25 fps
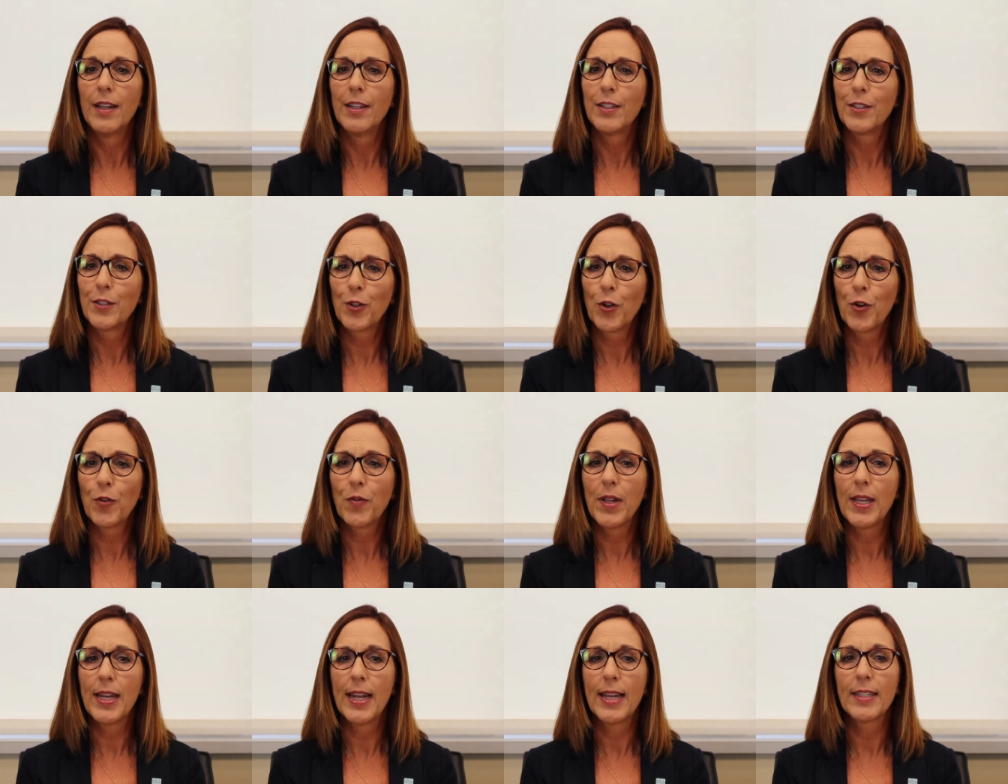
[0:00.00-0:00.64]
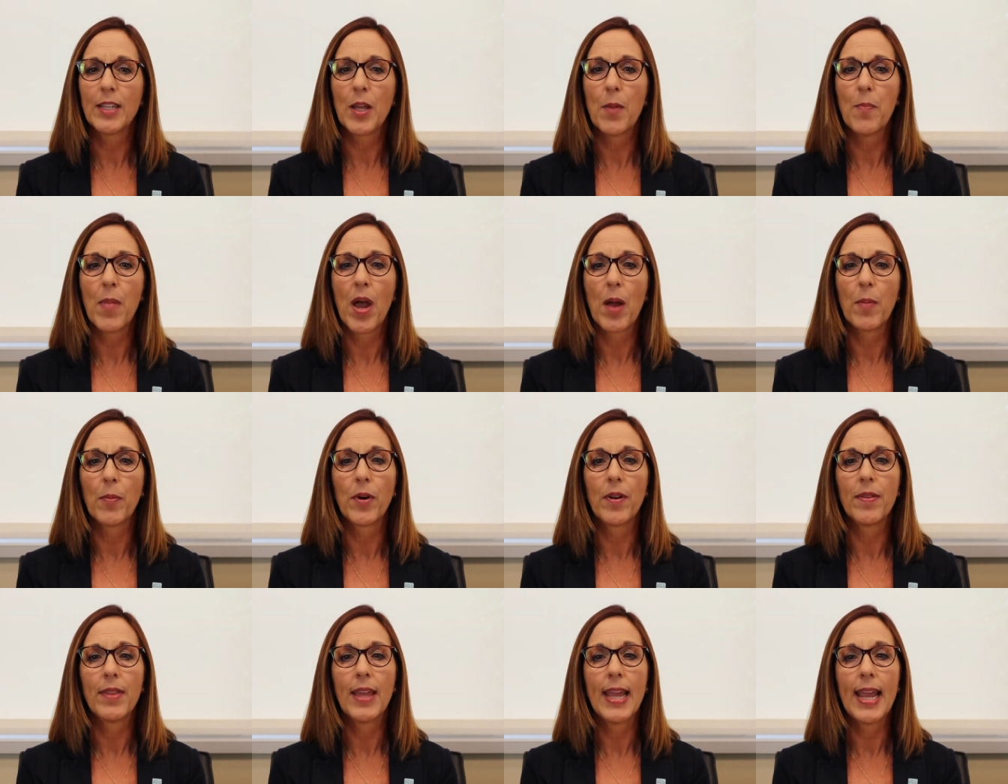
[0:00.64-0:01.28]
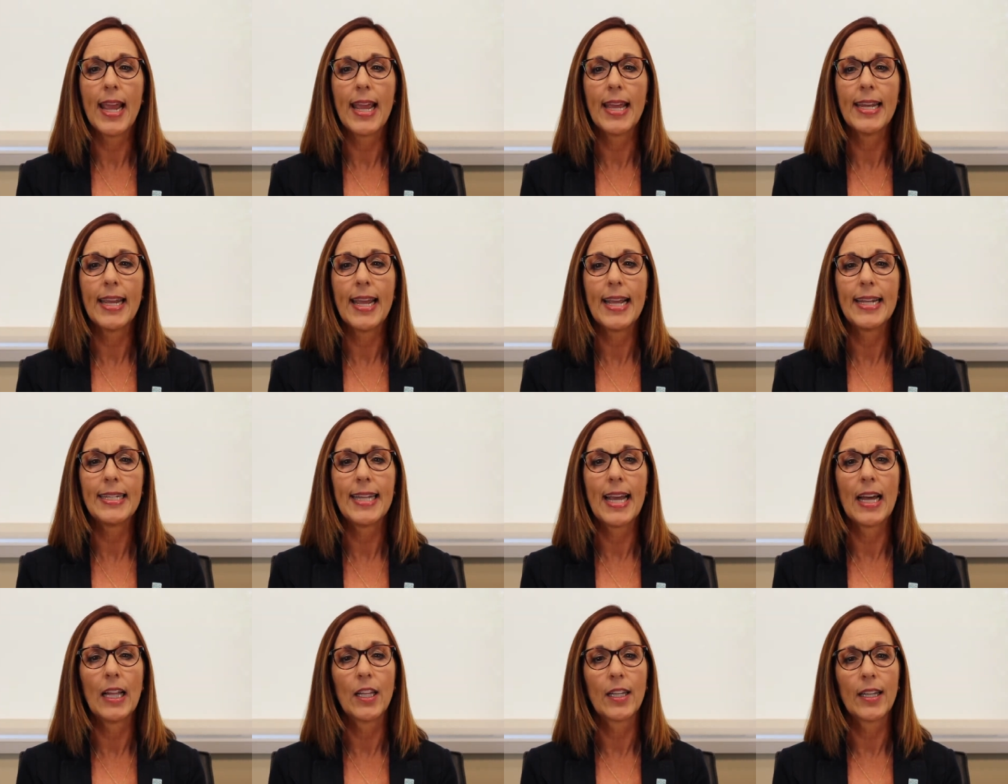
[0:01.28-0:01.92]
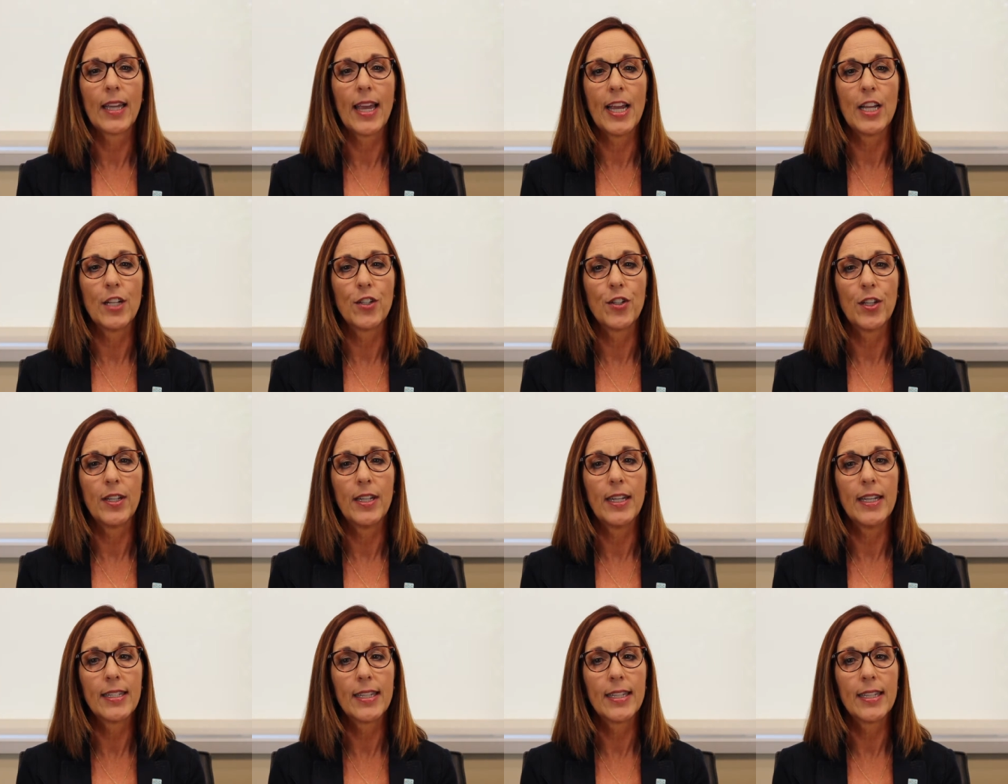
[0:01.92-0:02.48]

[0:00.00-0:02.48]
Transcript: Serving as a member of the ADA delegation